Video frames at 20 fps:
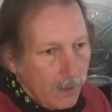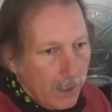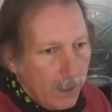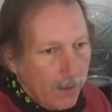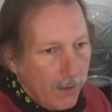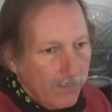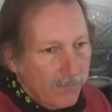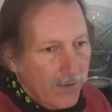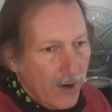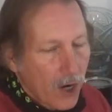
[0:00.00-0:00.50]

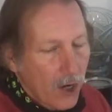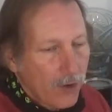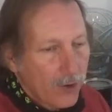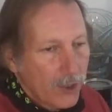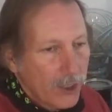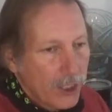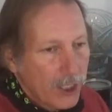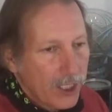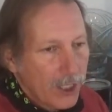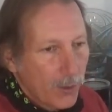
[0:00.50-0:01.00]
The farther
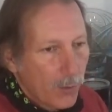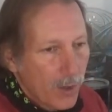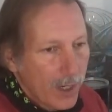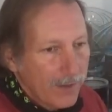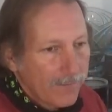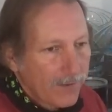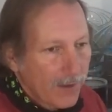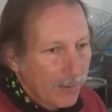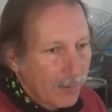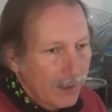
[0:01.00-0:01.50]
you get away
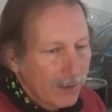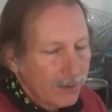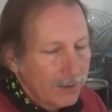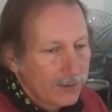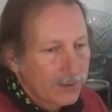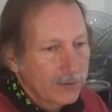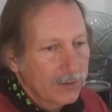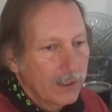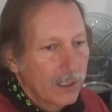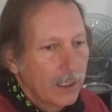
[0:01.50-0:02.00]
from
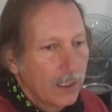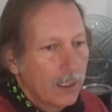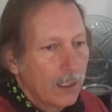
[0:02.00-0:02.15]
us,